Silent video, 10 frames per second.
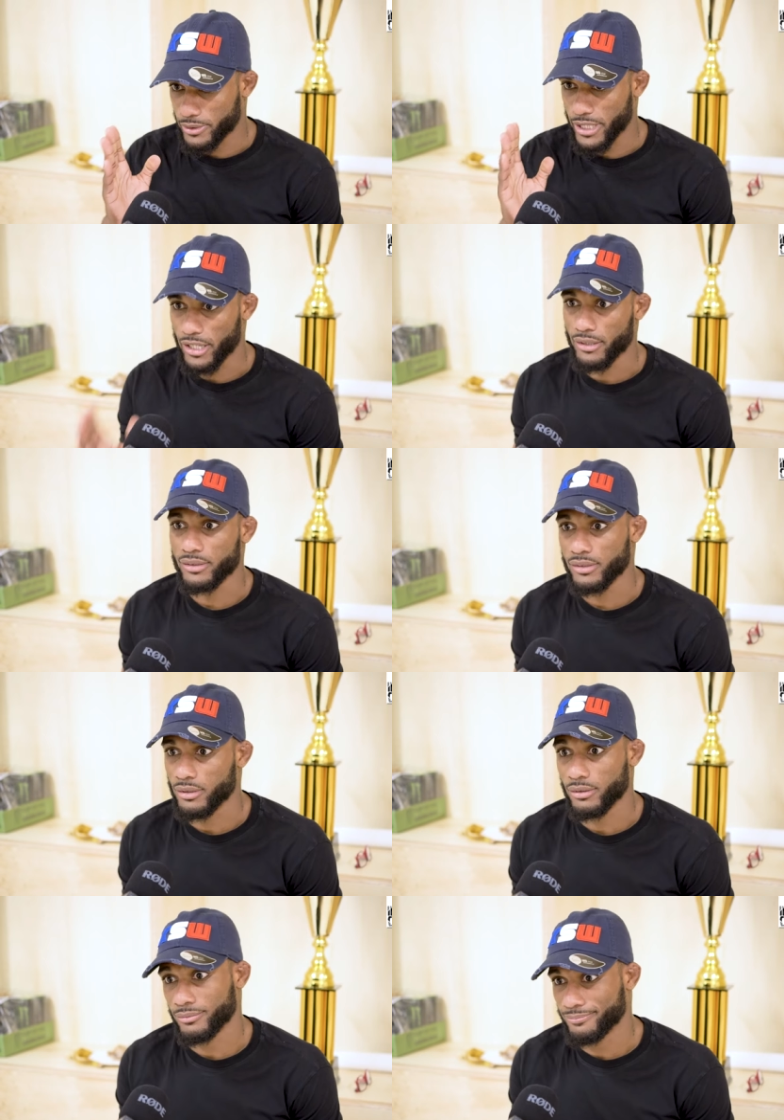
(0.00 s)
done, so
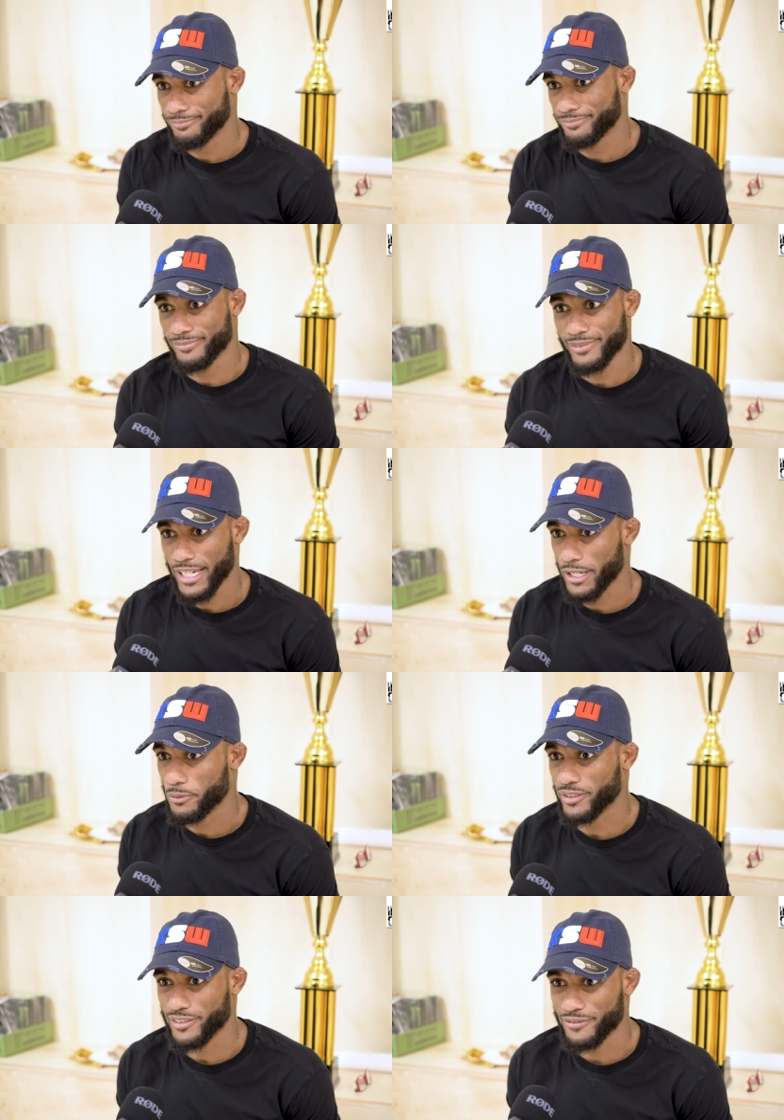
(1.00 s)
mm-hmm. I
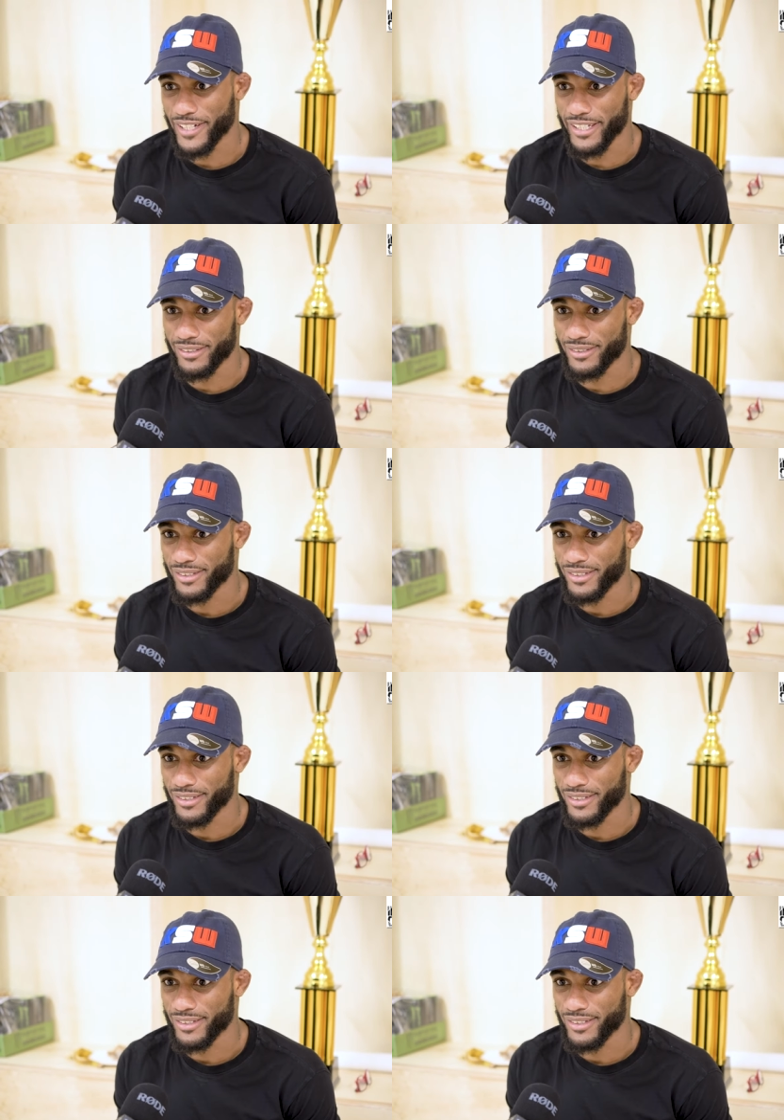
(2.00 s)
won the fight.